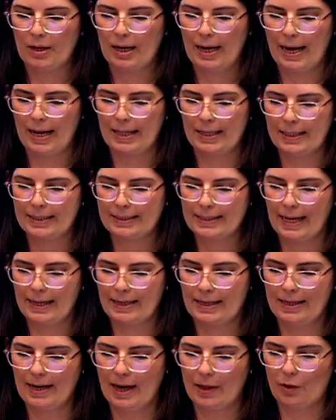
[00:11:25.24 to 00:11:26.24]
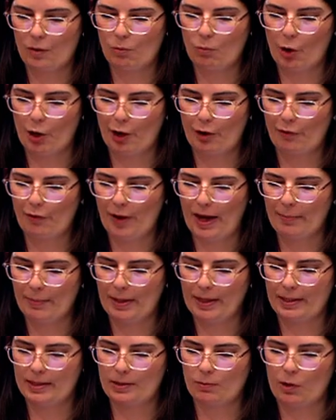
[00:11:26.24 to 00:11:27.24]
Alex had another work
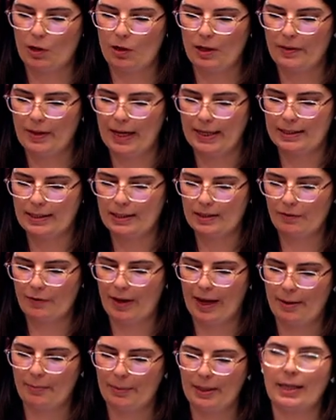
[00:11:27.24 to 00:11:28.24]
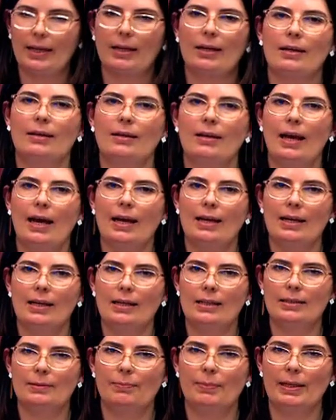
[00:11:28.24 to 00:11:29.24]
family as well, and that's his family at
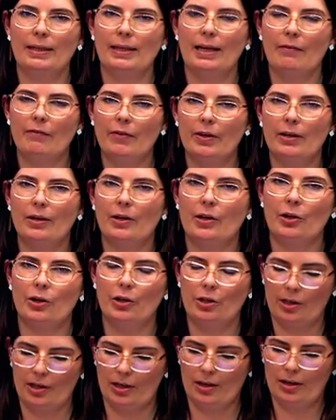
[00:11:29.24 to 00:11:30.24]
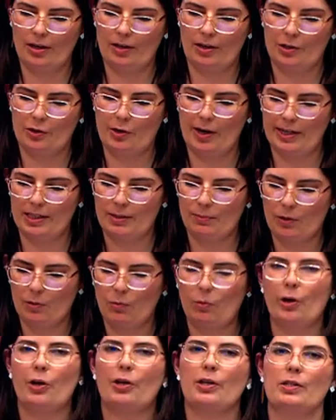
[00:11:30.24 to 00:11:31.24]
his beloved union, the Transport
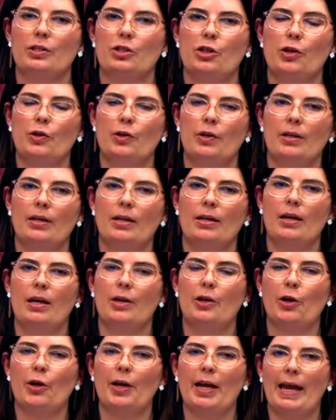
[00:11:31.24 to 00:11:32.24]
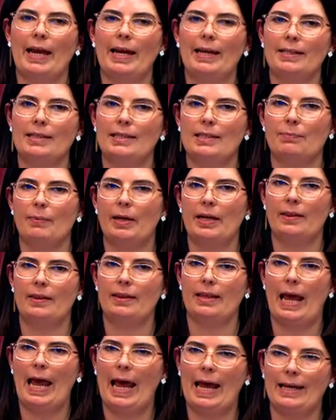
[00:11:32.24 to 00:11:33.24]
Workers Union. And I know Ian Smith
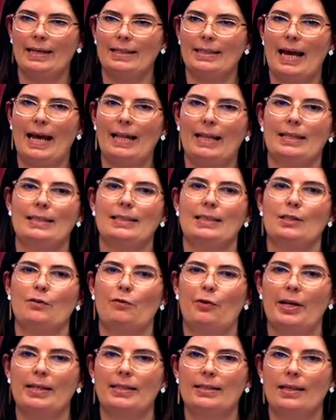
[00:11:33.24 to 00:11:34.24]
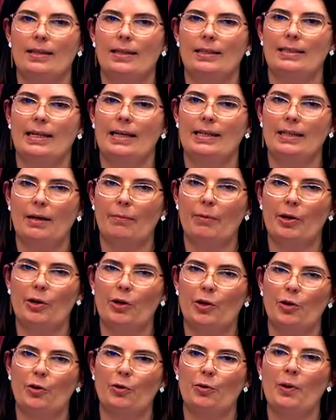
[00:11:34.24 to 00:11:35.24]
and Alex's friends at the
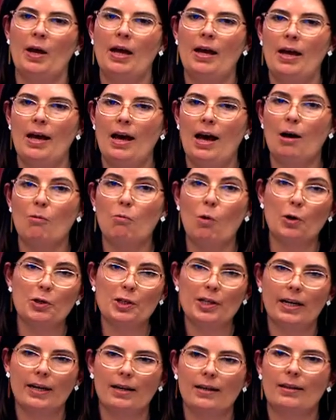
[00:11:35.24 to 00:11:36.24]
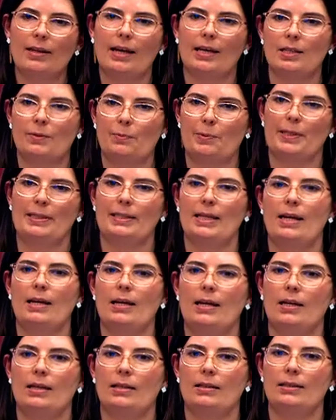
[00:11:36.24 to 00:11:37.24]
TWU are watching these
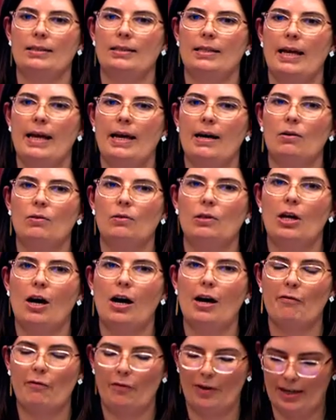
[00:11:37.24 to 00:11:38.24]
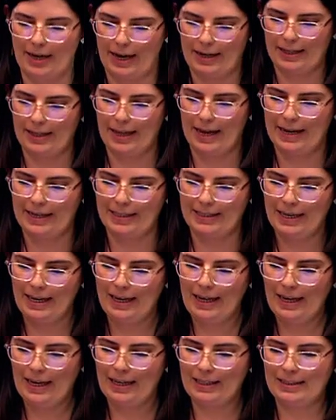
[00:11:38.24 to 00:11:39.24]
proceedings now live in Adelaide.
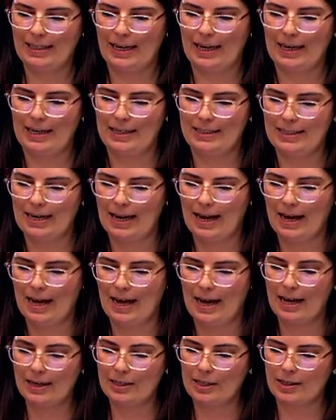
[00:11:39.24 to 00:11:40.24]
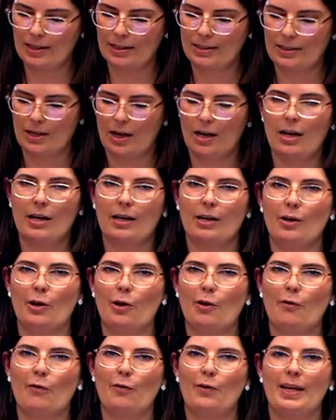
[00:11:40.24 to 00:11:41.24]
Indeed, under the sign
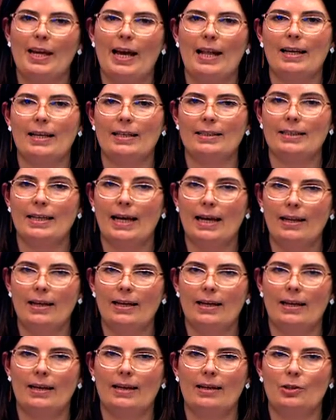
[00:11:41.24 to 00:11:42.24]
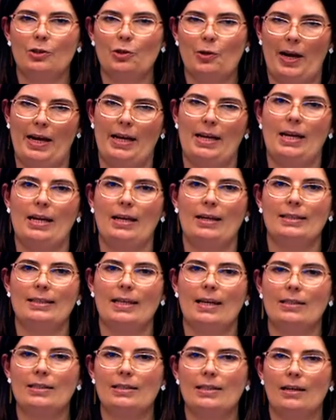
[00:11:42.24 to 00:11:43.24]
of the Alex Gallacher Training
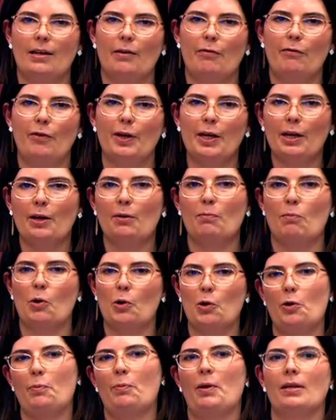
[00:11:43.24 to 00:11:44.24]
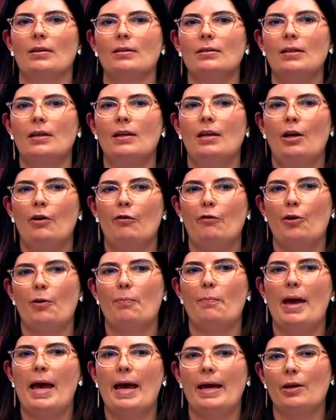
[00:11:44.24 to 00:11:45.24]
Centre, fitting monument for a
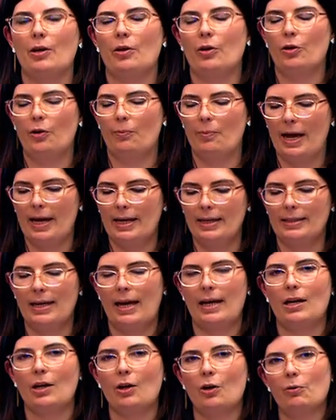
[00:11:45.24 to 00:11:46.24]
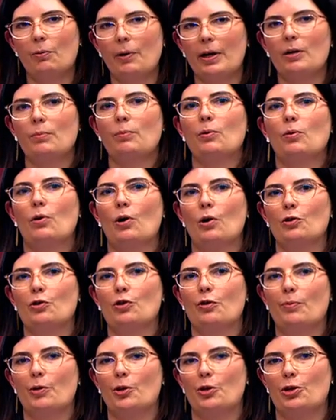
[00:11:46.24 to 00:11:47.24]
man who made an incredible
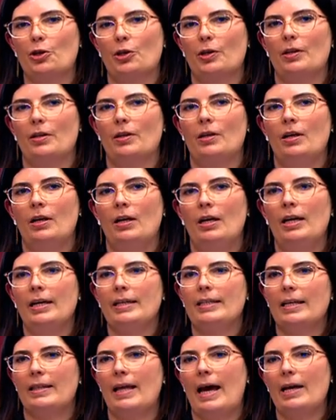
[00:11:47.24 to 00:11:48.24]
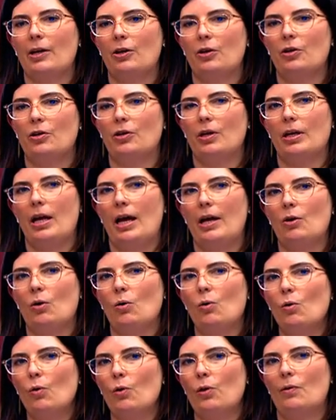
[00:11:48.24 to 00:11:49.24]
contribution to that union and
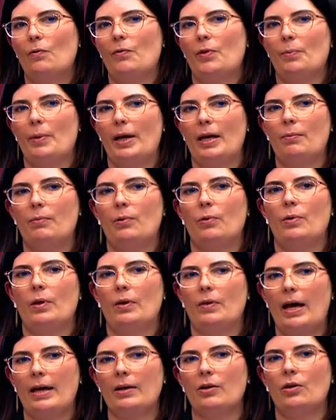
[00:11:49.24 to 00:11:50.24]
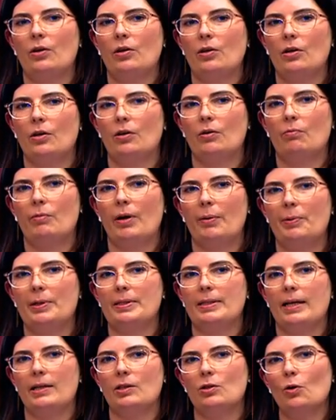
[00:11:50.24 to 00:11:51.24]
all of the people that that union
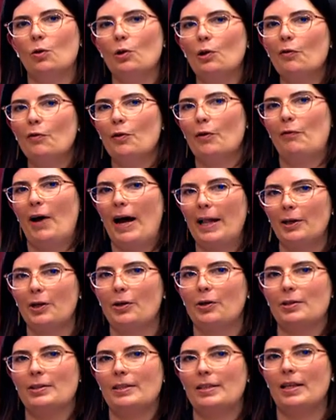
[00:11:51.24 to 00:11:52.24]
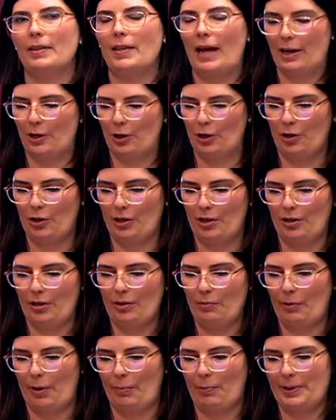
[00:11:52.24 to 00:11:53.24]
represents, all of the values that that union
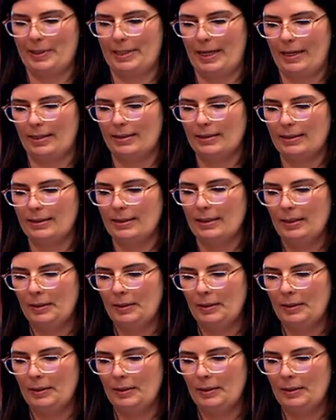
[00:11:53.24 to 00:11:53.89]
represents.